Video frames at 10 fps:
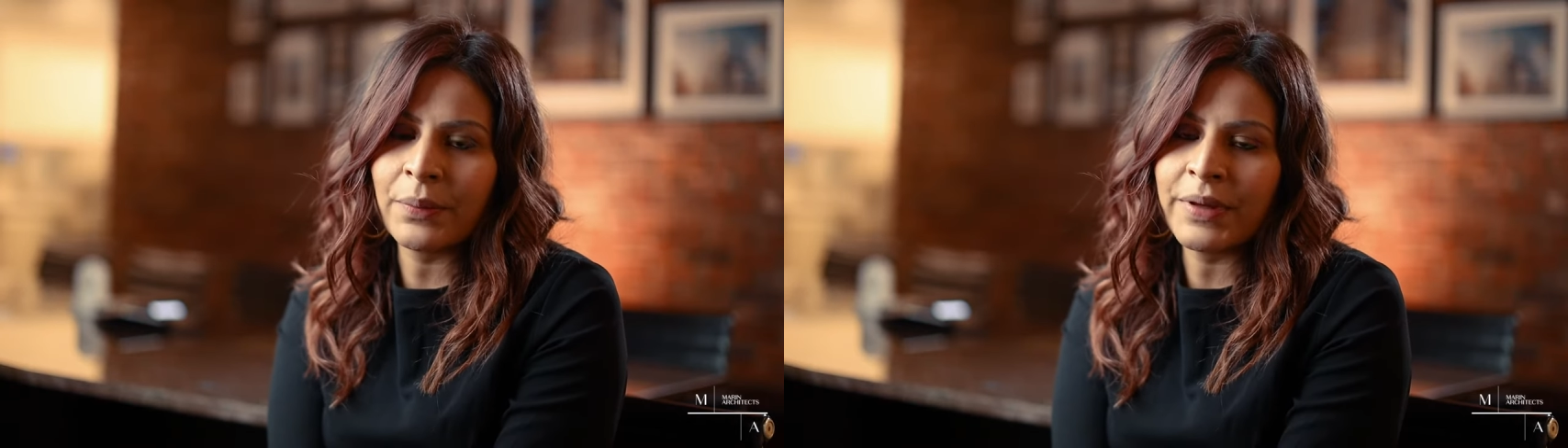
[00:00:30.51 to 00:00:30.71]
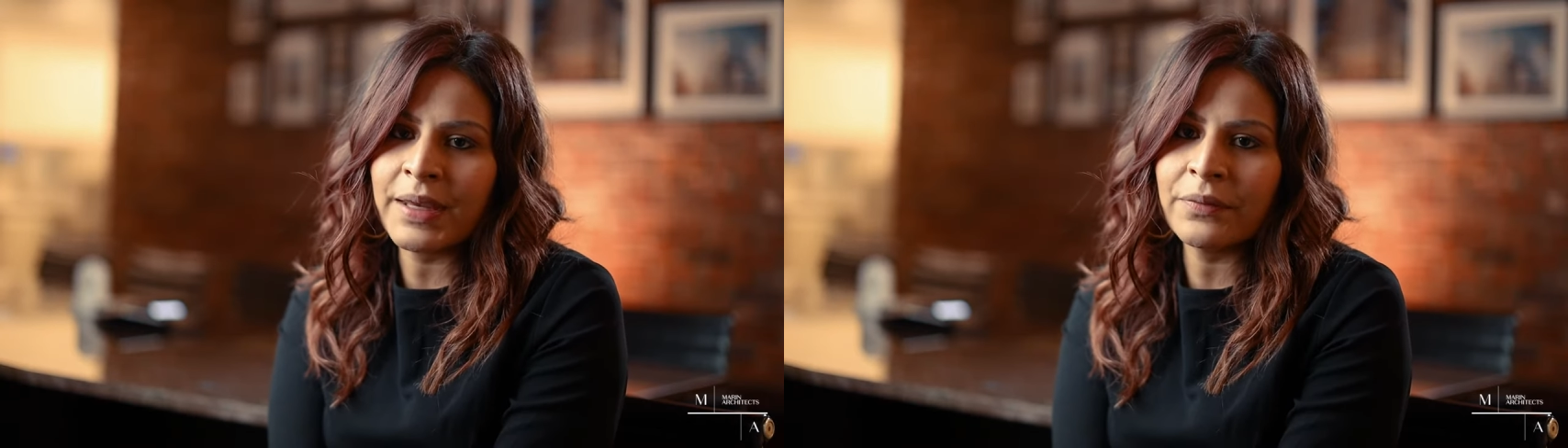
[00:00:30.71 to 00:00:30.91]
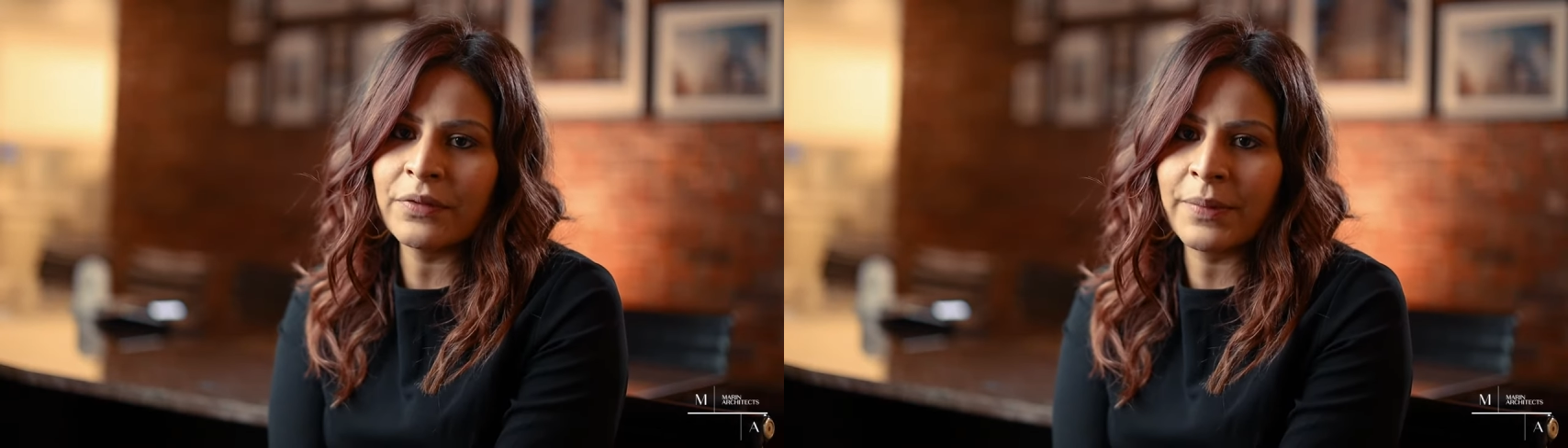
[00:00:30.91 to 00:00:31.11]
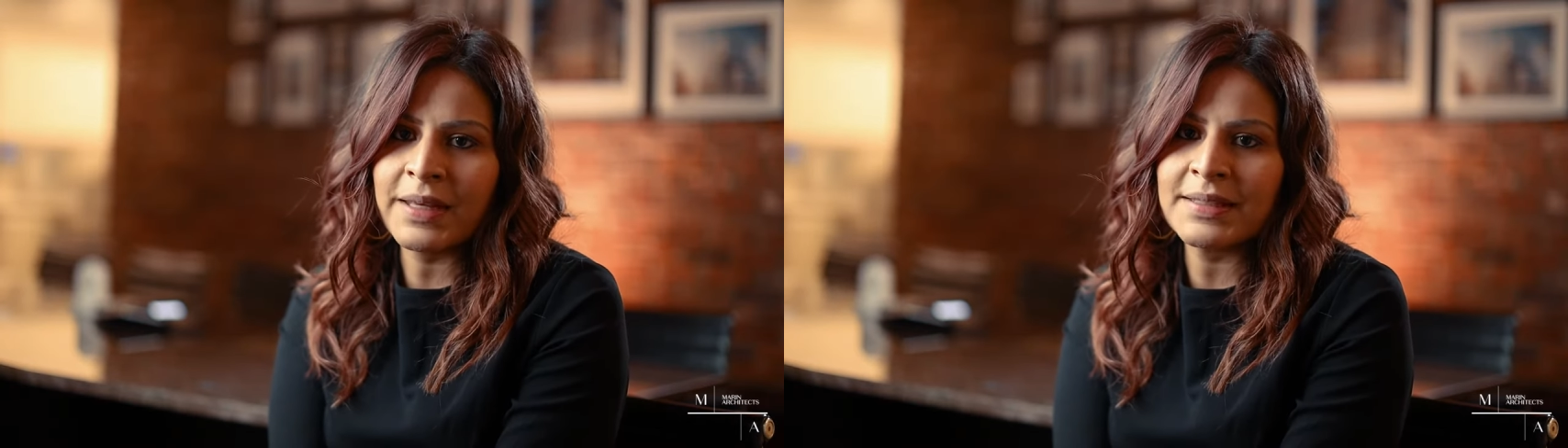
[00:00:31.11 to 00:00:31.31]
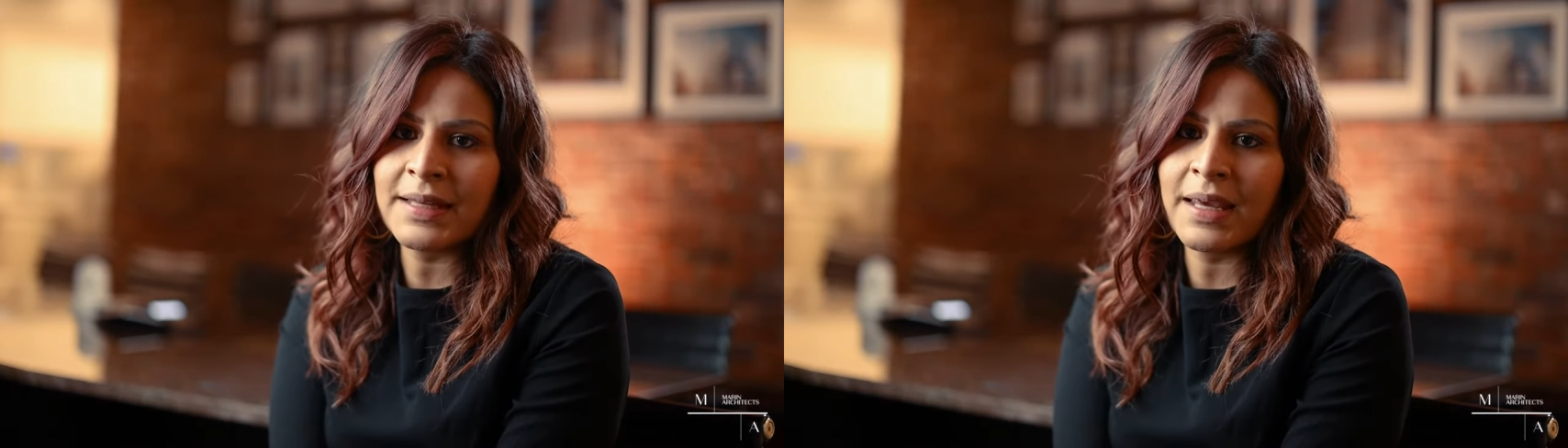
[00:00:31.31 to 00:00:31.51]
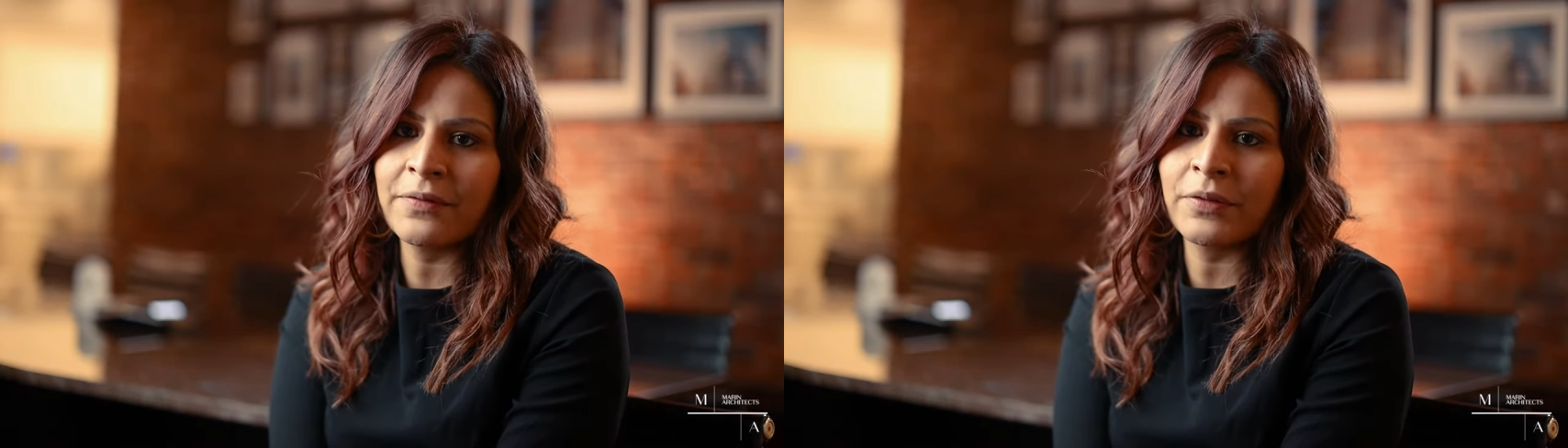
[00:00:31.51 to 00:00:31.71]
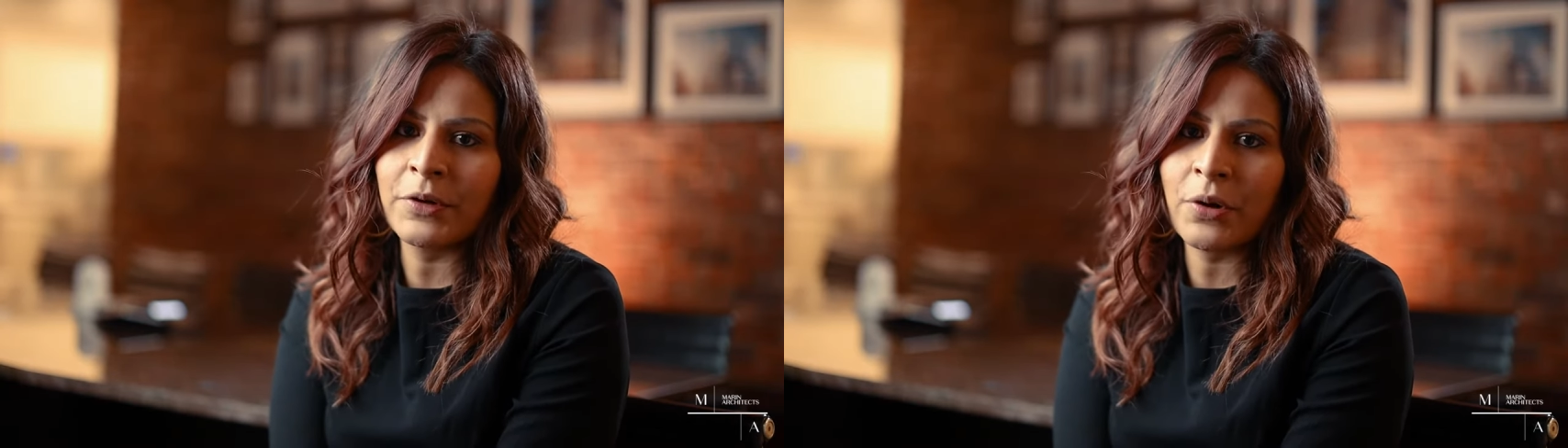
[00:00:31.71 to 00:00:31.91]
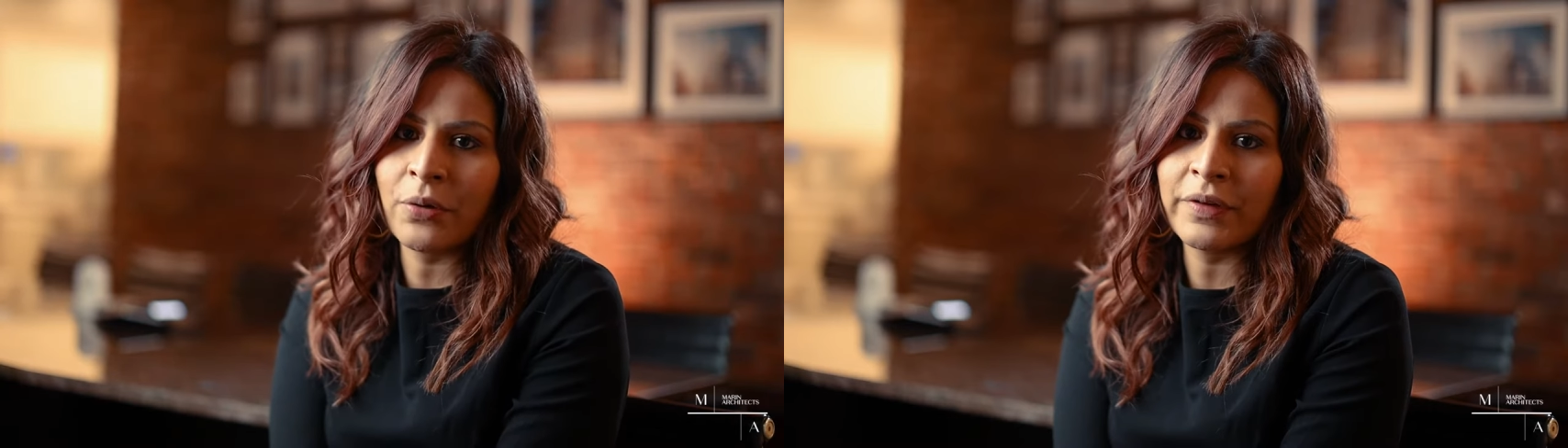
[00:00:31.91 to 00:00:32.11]
can remain safe from
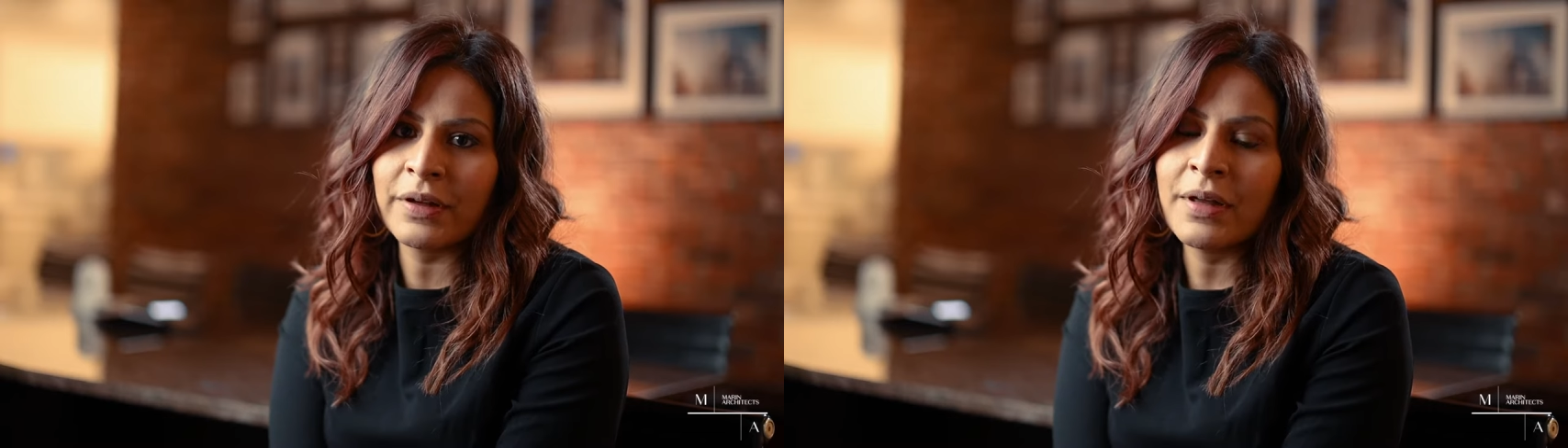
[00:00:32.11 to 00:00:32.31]
COVID.